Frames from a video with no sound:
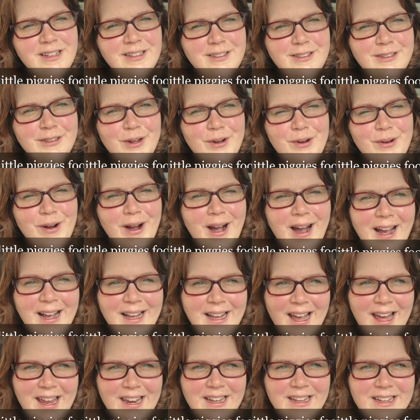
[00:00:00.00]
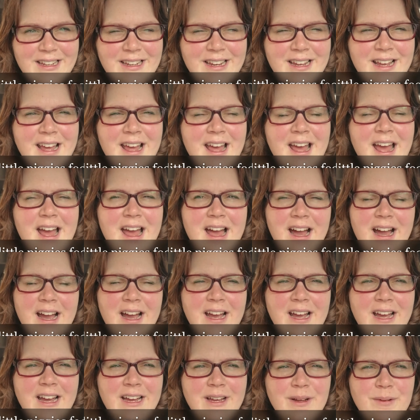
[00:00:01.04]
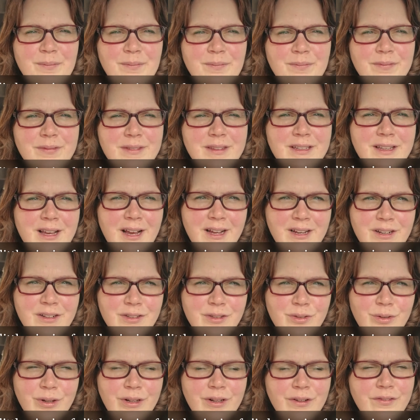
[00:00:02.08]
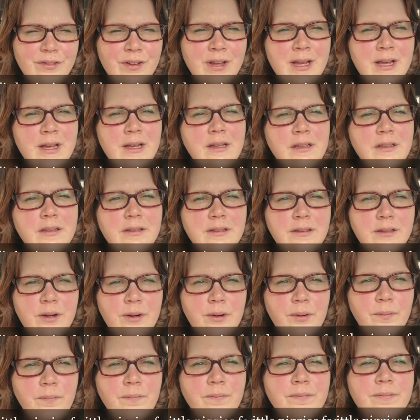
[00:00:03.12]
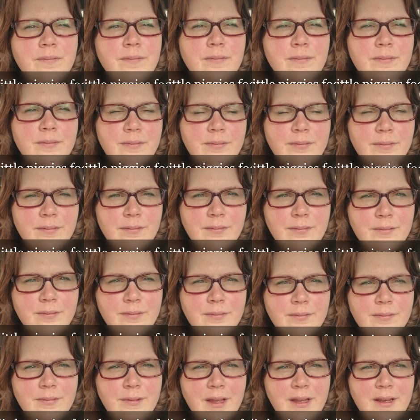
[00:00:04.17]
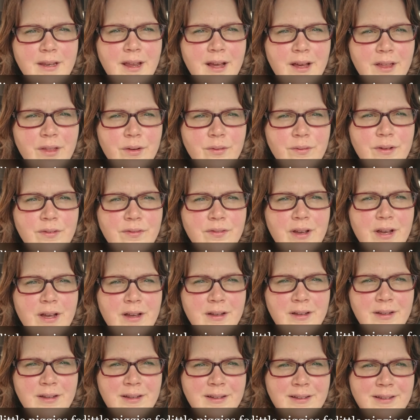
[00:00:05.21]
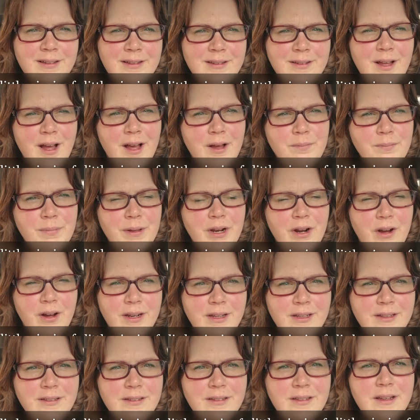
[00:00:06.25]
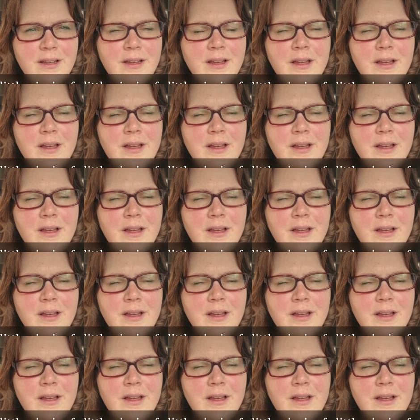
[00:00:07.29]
so I get it, um, kind of, sort of. So now that we've uh, been honest,